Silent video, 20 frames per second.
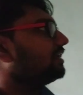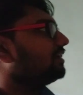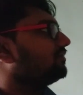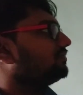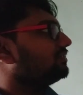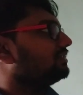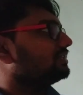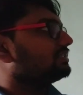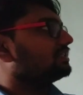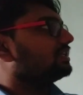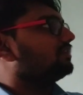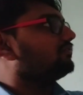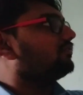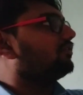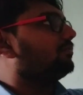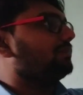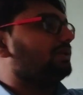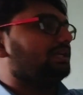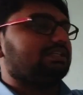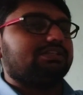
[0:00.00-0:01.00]
give this
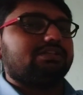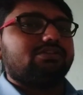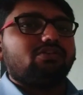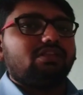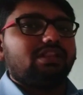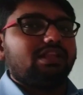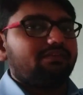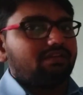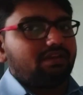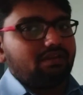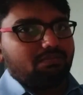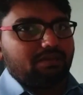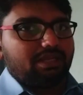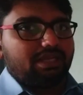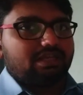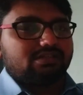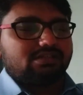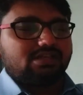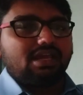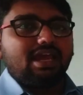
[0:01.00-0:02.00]
information on every
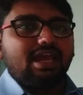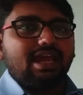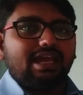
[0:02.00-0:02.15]
page,